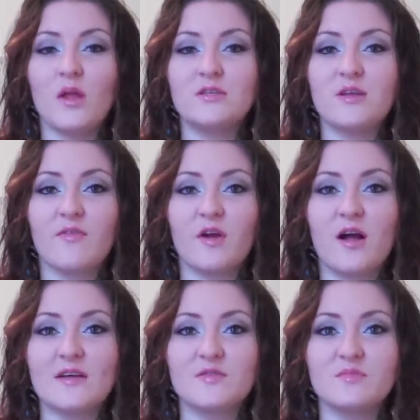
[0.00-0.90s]
different
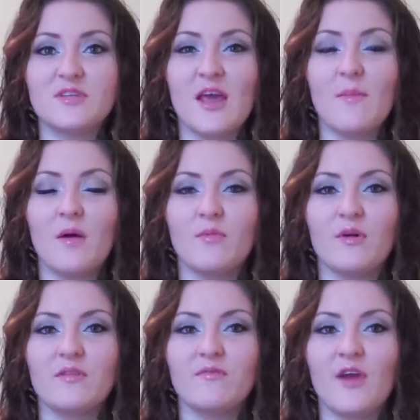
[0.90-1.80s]
classrooms came up
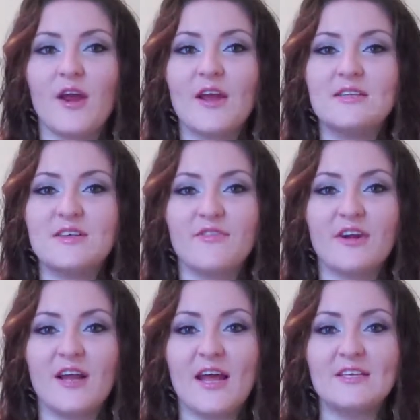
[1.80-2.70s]
with very
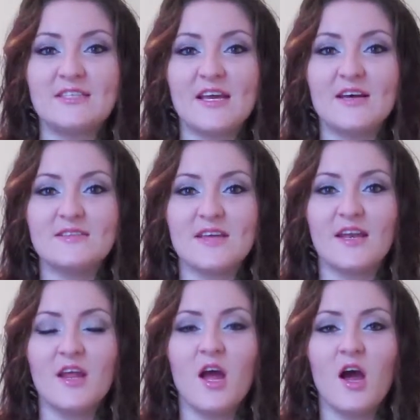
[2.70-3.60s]
different ideas. And